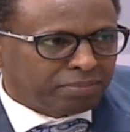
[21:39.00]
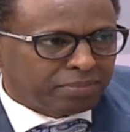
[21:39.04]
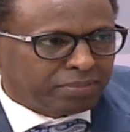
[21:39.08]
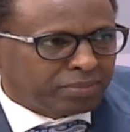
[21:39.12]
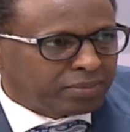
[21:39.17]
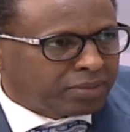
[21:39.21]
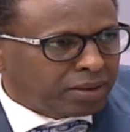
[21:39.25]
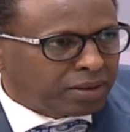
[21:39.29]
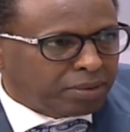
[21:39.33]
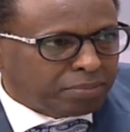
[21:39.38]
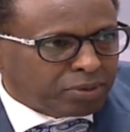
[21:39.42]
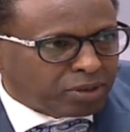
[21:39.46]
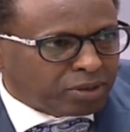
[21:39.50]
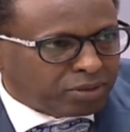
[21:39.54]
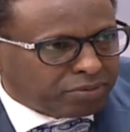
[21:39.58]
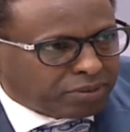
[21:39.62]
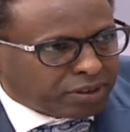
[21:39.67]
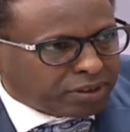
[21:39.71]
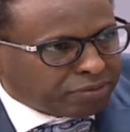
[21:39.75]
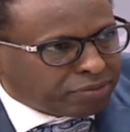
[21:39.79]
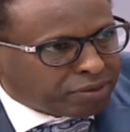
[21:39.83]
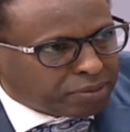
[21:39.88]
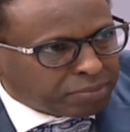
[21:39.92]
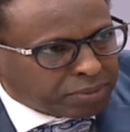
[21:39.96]
I'm not
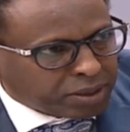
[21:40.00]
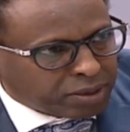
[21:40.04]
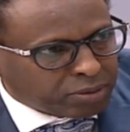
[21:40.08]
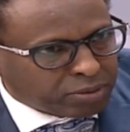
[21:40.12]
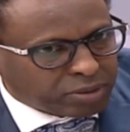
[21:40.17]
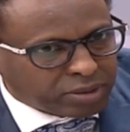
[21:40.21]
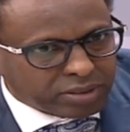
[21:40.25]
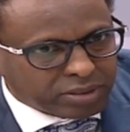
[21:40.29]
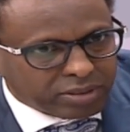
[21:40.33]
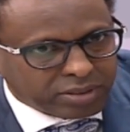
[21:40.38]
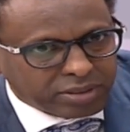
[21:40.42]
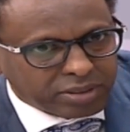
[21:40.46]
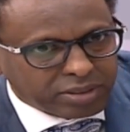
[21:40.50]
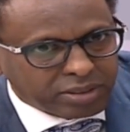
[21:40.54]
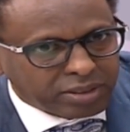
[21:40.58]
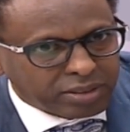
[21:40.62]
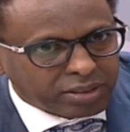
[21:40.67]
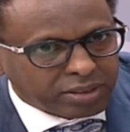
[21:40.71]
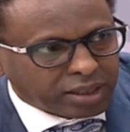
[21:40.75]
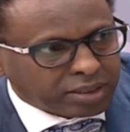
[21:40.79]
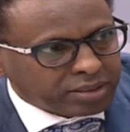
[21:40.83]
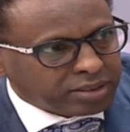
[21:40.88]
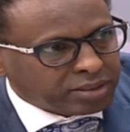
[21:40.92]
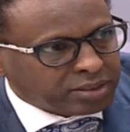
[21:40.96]
very familiar with this
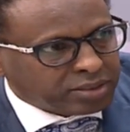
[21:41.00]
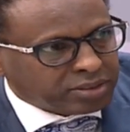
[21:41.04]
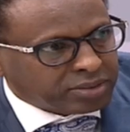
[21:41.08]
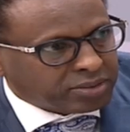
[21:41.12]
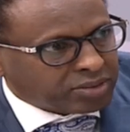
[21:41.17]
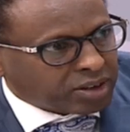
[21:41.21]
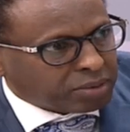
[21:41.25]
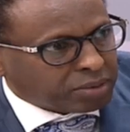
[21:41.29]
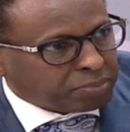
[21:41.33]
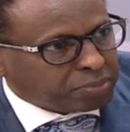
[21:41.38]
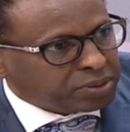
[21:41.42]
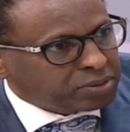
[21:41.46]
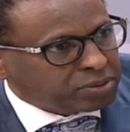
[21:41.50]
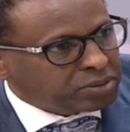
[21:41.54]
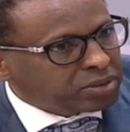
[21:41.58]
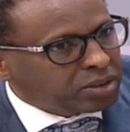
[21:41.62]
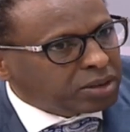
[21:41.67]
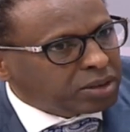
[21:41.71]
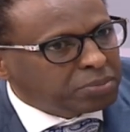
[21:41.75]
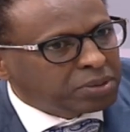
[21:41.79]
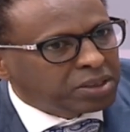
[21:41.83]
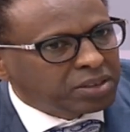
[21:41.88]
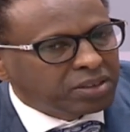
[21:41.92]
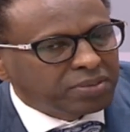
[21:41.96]
nurses strike, but you know,
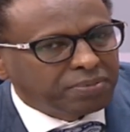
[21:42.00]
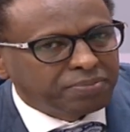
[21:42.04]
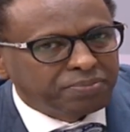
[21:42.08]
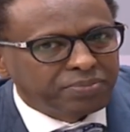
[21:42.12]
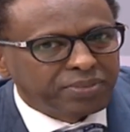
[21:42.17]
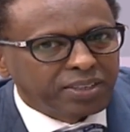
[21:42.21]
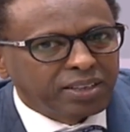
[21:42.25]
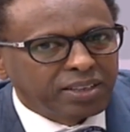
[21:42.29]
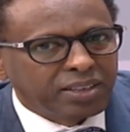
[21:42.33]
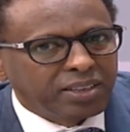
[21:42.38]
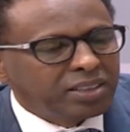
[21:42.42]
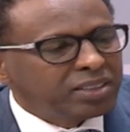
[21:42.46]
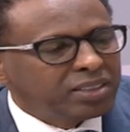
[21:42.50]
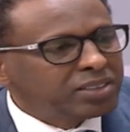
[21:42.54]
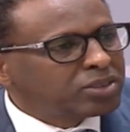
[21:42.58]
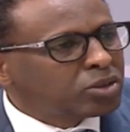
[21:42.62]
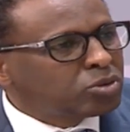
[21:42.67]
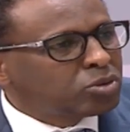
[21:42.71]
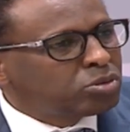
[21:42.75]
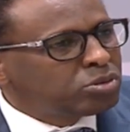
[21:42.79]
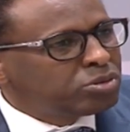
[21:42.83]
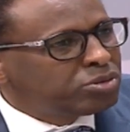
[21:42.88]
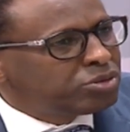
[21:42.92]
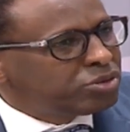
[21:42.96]
I mean, it's a
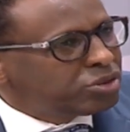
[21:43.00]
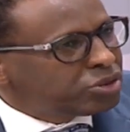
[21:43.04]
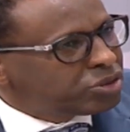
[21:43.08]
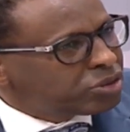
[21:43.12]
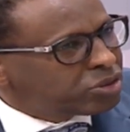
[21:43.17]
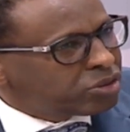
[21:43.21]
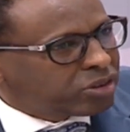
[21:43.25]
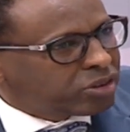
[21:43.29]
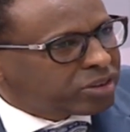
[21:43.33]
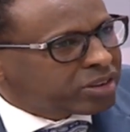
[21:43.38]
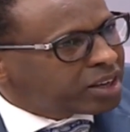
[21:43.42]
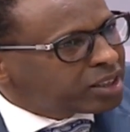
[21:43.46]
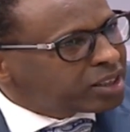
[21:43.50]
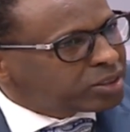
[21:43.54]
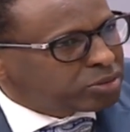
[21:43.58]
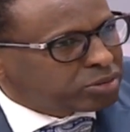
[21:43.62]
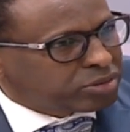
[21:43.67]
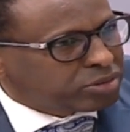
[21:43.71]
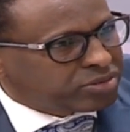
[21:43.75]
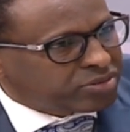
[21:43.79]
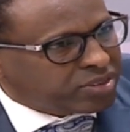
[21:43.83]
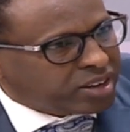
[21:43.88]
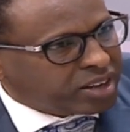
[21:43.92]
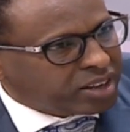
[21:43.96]
constitutional right to
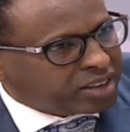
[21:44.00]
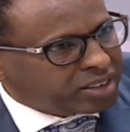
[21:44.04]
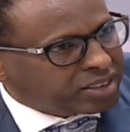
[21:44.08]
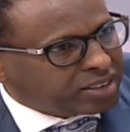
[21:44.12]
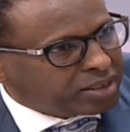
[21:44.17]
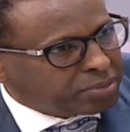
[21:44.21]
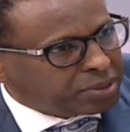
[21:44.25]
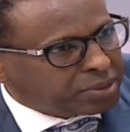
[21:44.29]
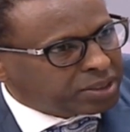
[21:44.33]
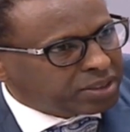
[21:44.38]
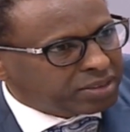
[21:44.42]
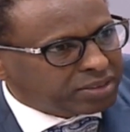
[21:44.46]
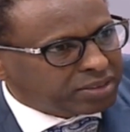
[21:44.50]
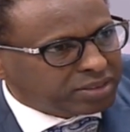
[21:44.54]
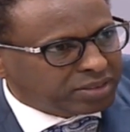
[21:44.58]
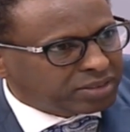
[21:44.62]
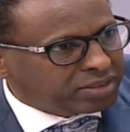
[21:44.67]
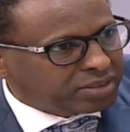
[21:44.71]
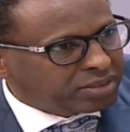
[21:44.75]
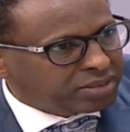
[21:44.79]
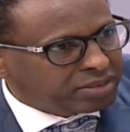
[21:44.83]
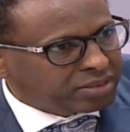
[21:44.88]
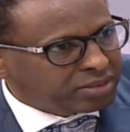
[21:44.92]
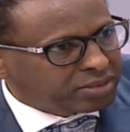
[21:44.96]
strike. I mean,
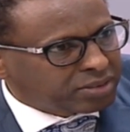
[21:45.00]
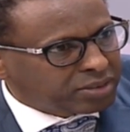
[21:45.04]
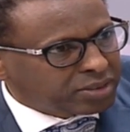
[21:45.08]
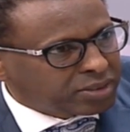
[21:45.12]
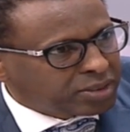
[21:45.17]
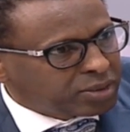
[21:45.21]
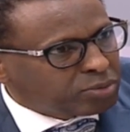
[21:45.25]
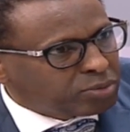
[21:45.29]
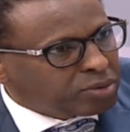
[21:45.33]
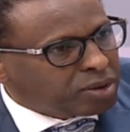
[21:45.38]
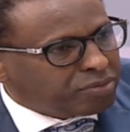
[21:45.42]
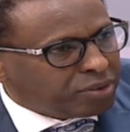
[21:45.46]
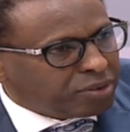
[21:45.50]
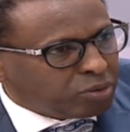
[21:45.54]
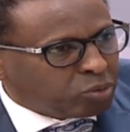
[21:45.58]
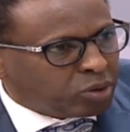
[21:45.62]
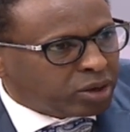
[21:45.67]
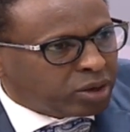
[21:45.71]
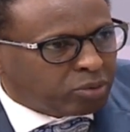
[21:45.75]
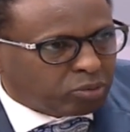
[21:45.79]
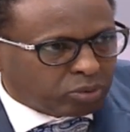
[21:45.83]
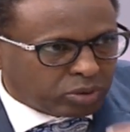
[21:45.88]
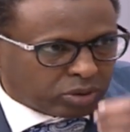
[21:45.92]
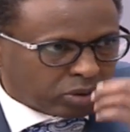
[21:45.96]
it's we are,
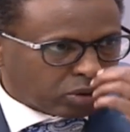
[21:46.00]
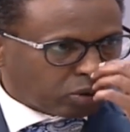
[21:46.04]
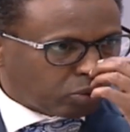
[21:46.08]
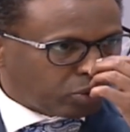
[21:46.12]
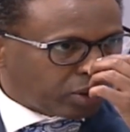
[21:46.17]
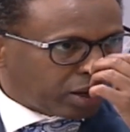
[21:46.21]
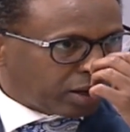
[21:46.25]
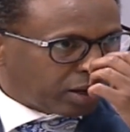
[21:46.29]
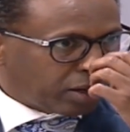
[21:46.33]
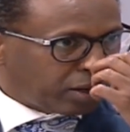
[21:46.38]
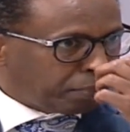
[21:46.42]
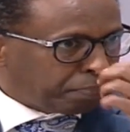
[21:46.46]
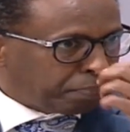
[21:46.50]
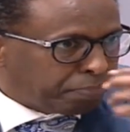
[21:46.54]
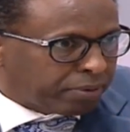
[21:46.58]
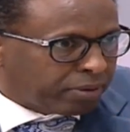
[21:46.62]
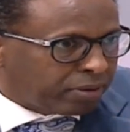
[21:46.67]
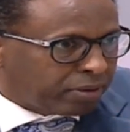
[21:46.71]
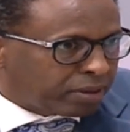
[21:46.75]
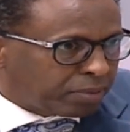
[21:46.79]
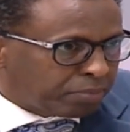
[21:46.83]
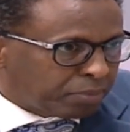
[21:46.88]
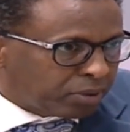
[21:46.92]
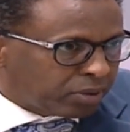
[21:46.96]
we, you know, we are liberal
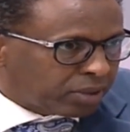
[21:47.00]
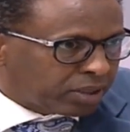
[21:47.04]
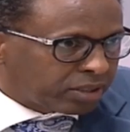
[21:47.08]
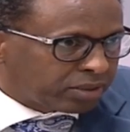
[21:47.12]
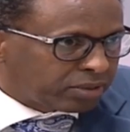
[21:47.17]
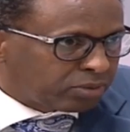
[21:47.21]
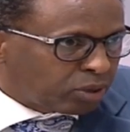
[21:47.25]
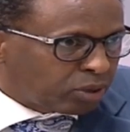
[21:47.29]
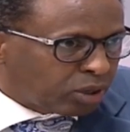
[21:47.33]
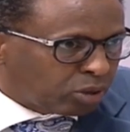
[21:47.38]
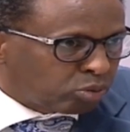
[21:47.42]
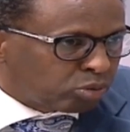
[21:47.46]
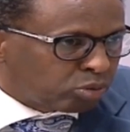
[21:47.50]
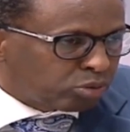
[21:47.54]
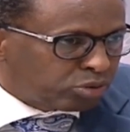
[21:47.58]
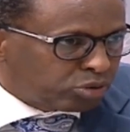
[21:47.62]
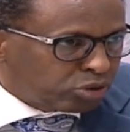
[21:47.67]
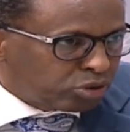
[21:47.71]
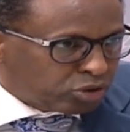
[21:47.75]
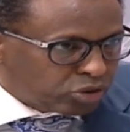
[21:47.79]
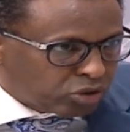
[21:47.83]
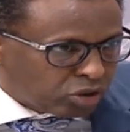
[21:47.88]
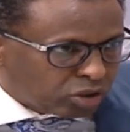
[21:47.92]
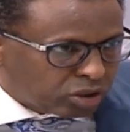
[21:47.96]
democracy. We are
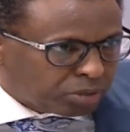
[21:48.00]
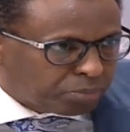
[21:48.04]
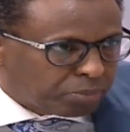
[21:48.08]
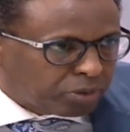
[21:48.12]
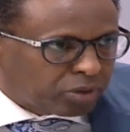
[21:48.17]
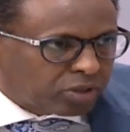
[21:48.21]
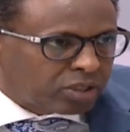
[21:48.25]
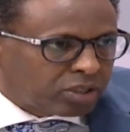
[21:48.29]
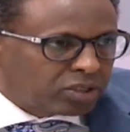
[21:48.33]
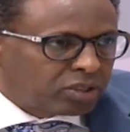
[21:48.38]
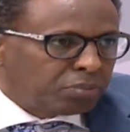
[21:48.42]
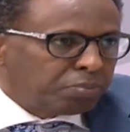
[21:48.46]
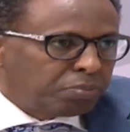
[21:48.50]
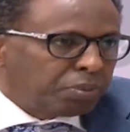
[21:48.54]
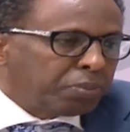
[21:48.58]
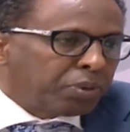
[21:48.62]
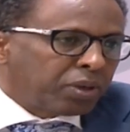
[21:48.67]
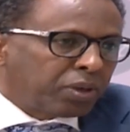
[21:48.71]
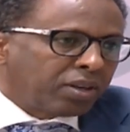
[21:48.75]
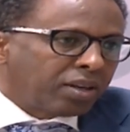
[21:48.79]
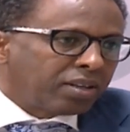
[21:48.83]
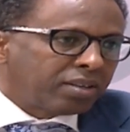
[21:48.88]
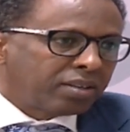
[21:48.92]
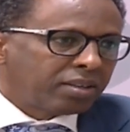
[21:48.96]
constitutional democracy.
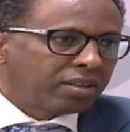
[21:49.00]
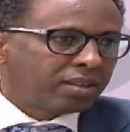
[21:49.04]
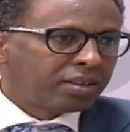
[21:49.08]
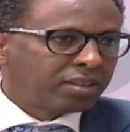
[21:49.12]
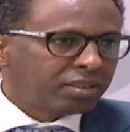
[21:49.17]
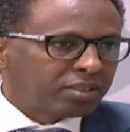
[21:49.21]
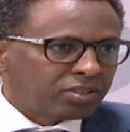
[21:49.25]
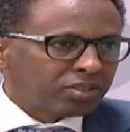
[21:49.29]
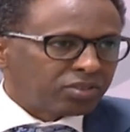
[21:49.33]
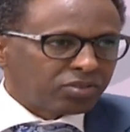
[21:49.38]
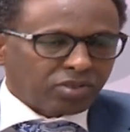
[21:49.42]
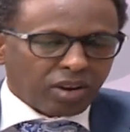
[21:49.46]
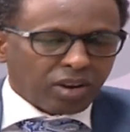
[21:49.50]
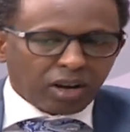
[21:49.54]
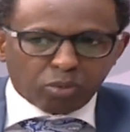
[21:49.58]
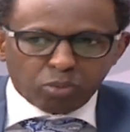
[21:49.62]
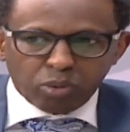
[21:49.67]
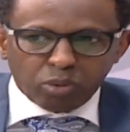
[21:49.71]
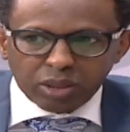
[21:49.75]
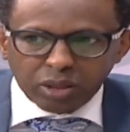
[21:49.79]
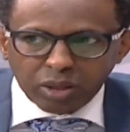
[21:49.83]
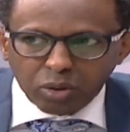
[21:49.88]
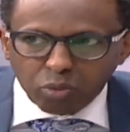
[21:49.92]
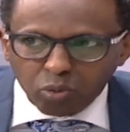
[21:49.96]
People can strike
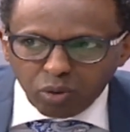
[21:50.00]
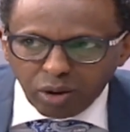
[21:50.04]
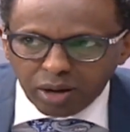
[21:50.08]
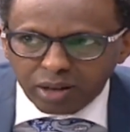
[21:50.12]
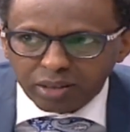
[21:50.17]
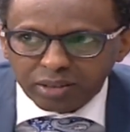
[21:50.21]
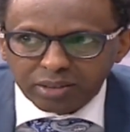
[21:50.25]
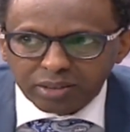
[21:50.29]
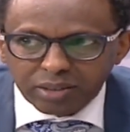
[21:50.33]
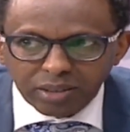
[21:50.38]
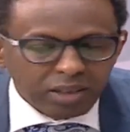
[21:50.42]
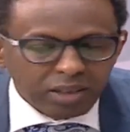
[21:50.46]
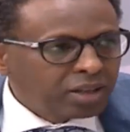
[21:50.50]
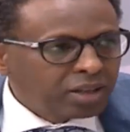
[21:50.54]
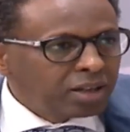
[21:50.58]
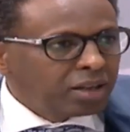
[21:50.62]
when they want.